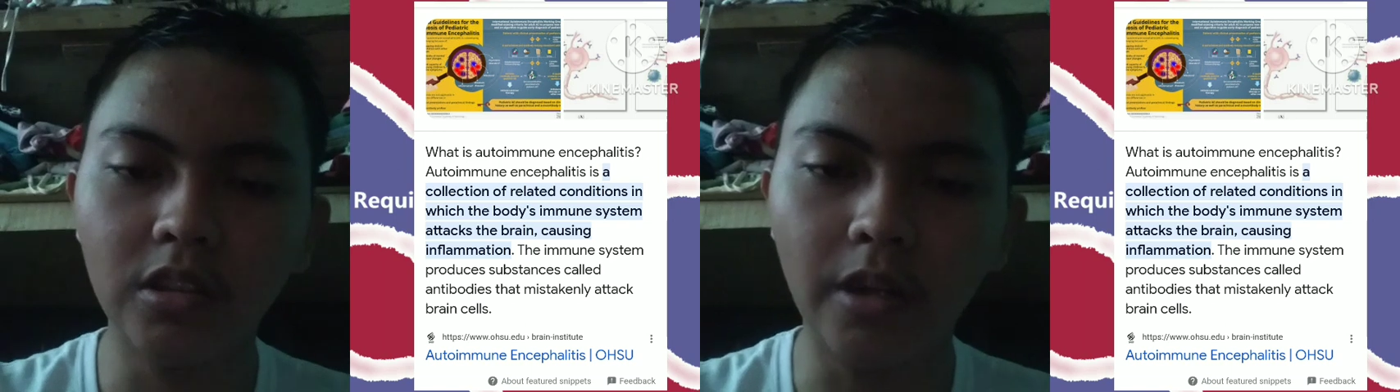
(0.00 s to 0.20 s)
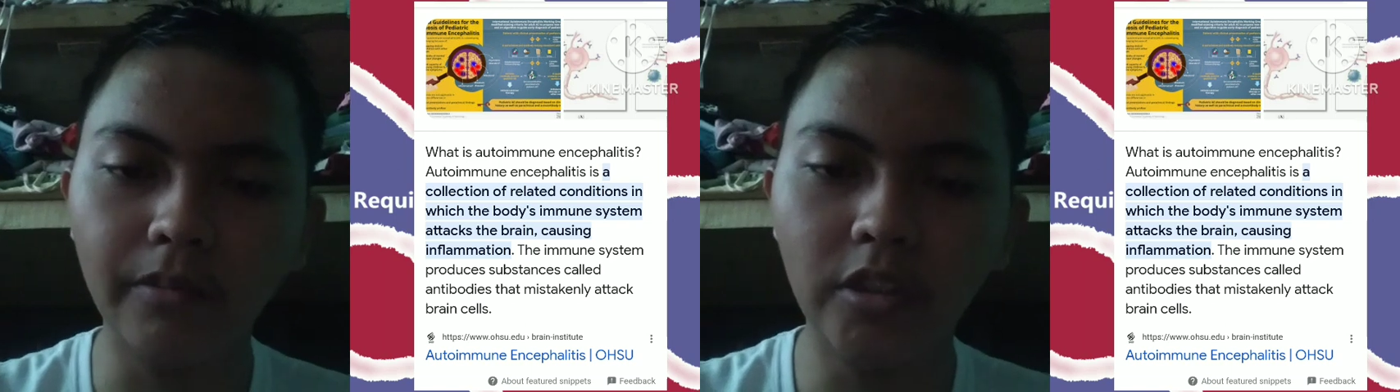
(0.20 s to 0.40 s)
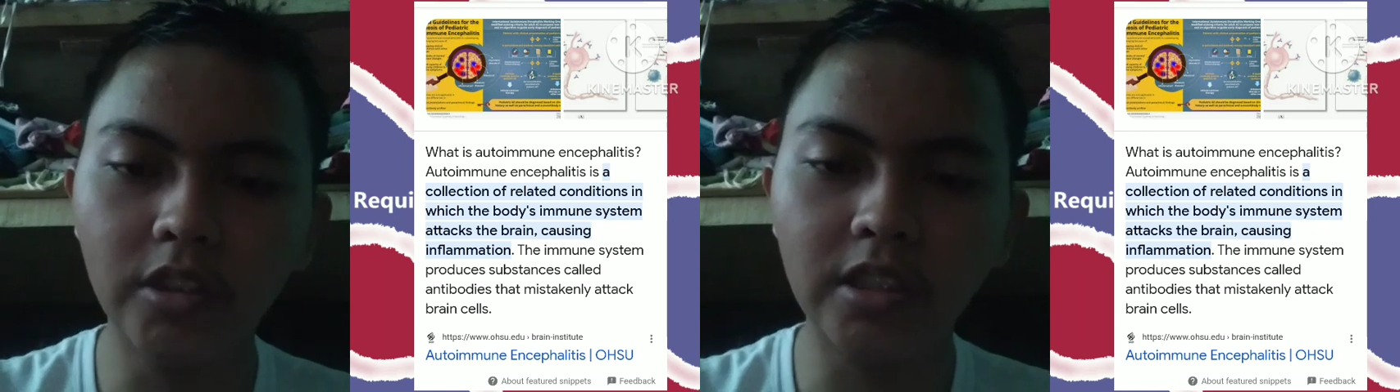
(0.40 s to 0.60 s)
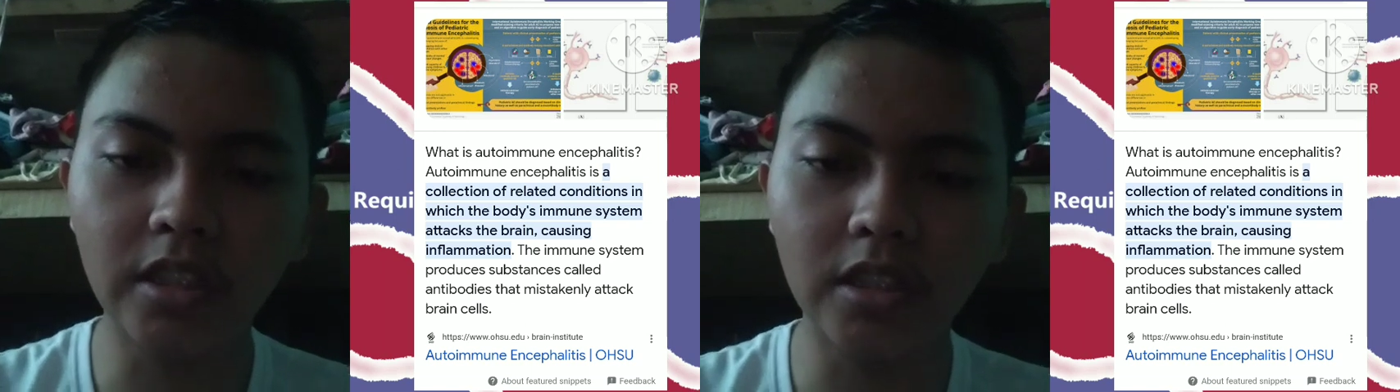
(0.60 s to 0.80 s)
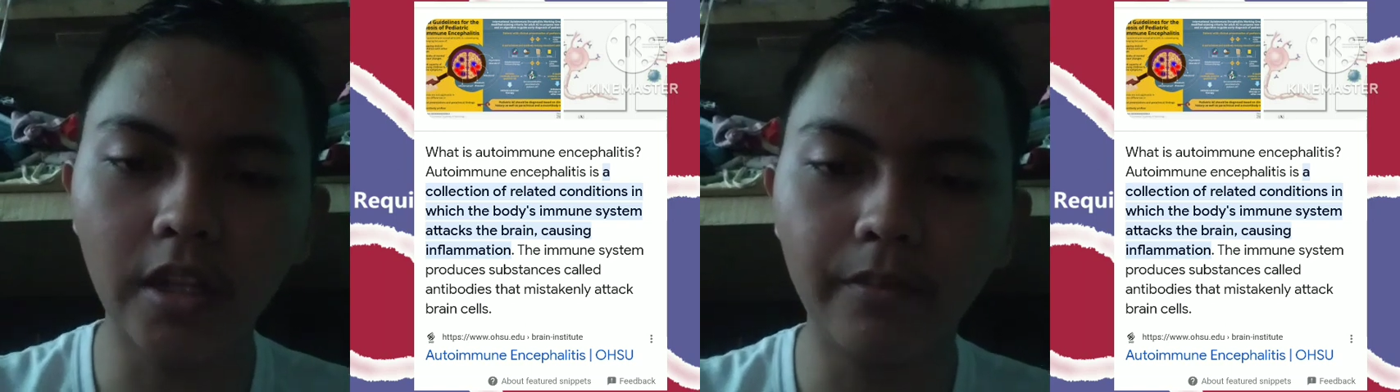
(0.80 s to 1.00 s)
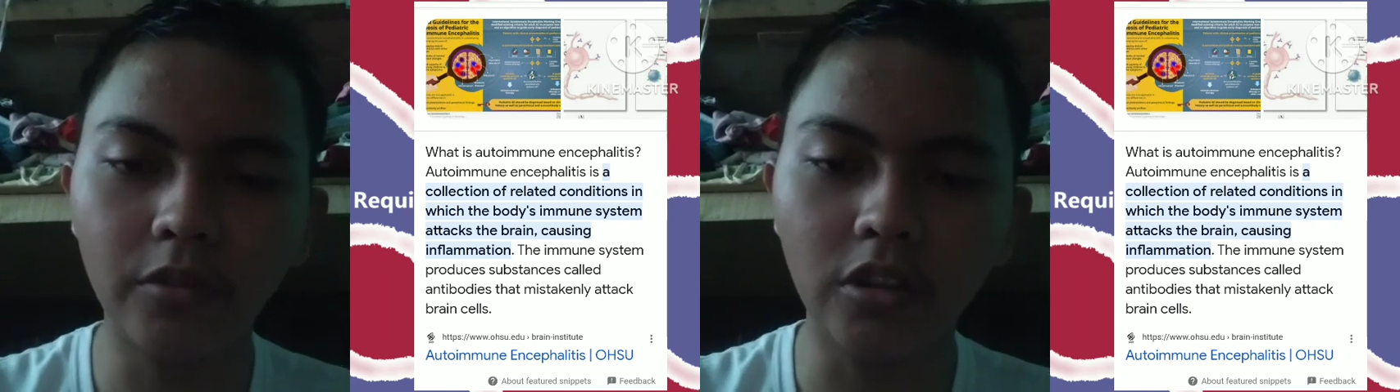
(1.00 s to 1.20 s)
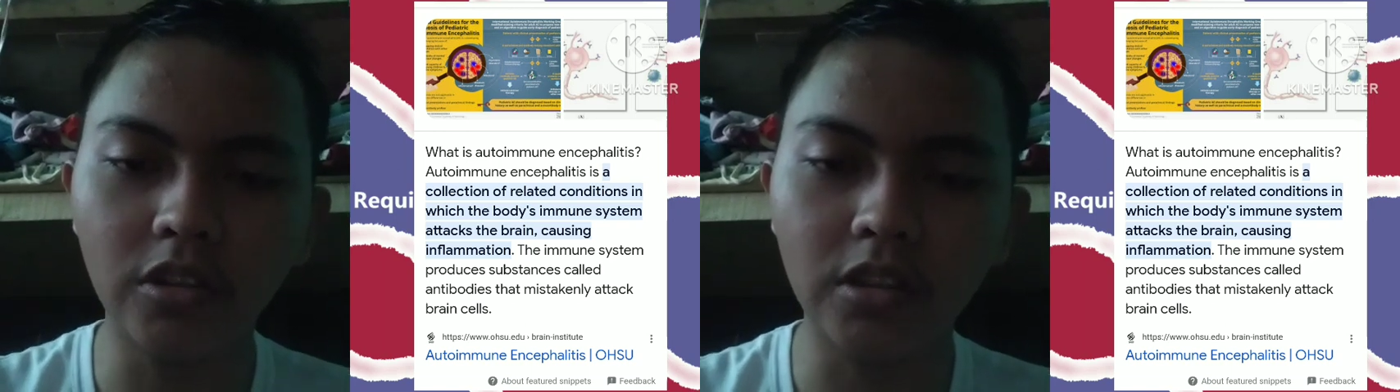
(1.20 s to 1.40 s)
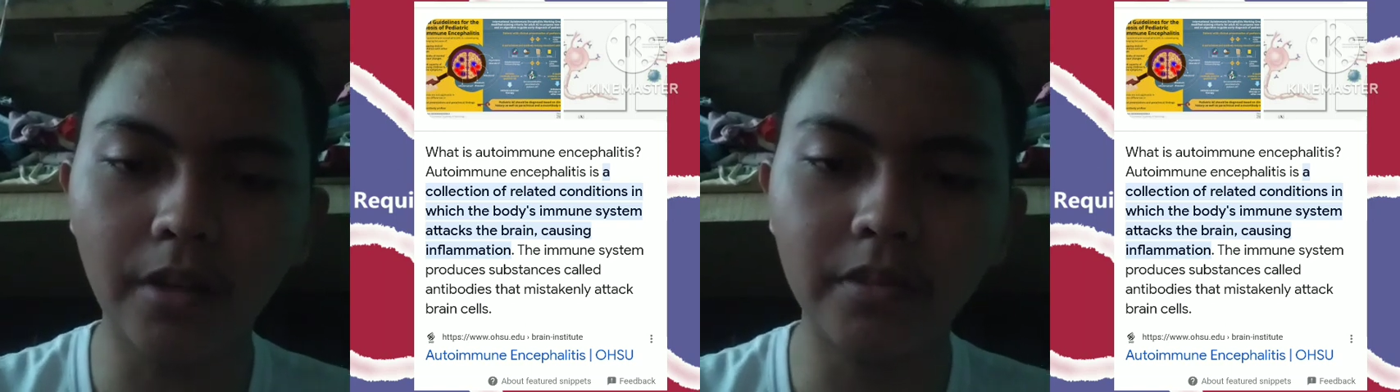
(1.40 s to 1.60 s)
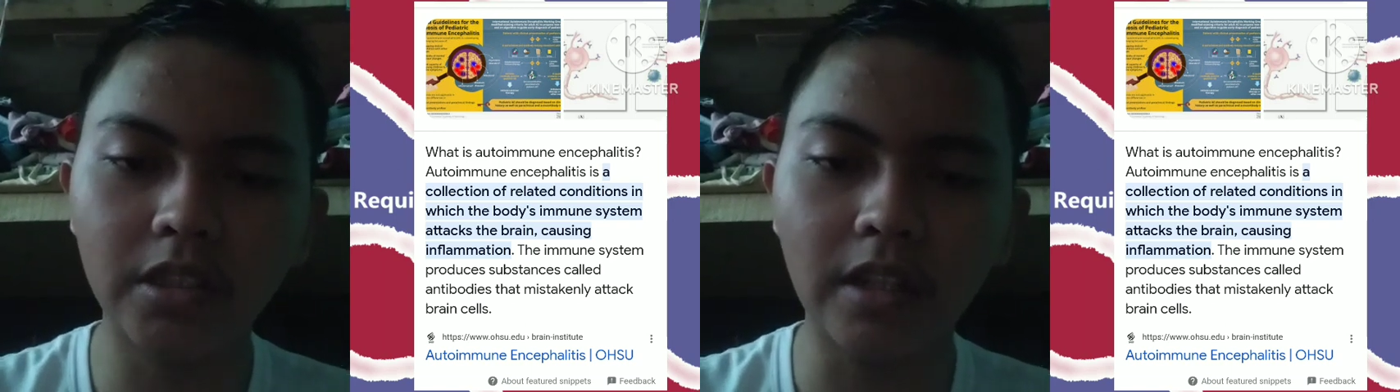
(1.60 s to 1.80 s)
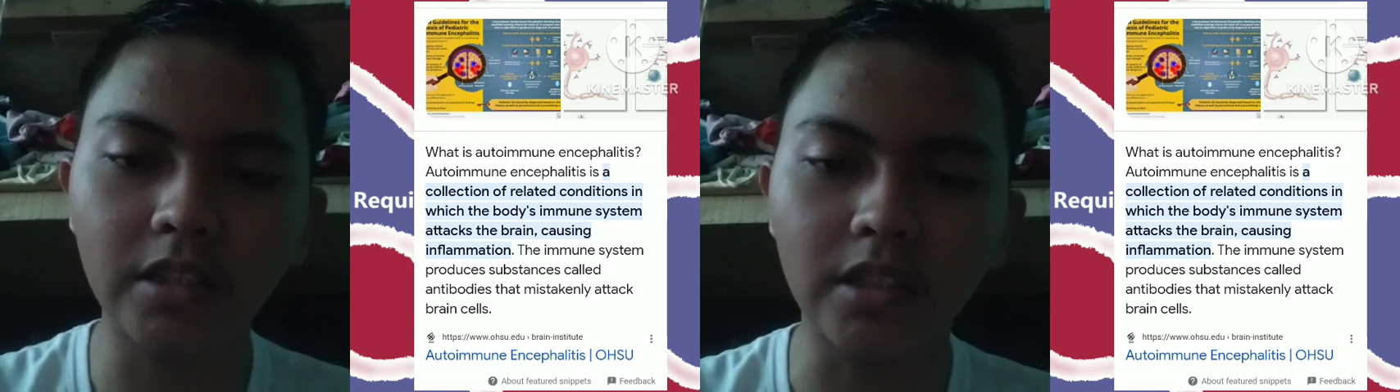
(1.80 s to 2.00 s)
immune system produces
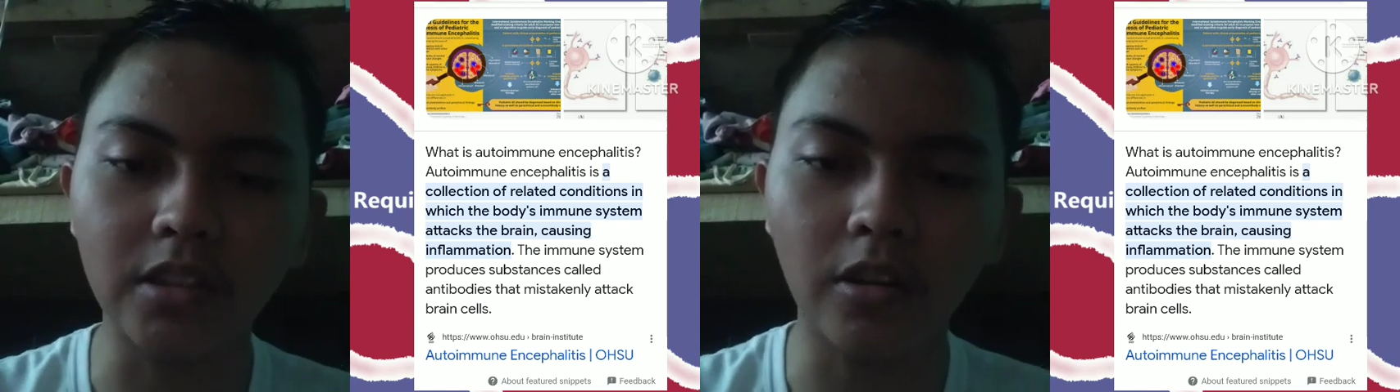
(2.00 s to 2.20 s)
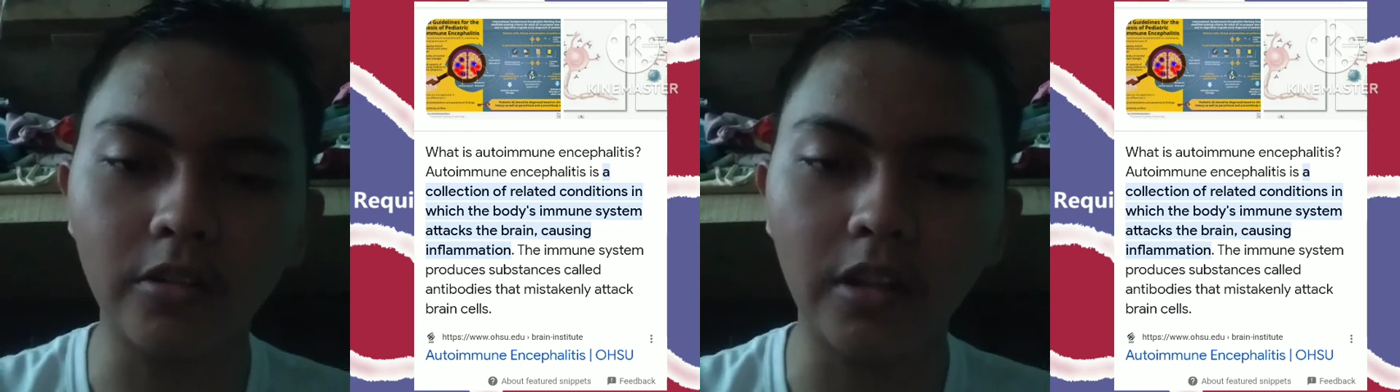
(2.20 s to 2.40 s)
substances called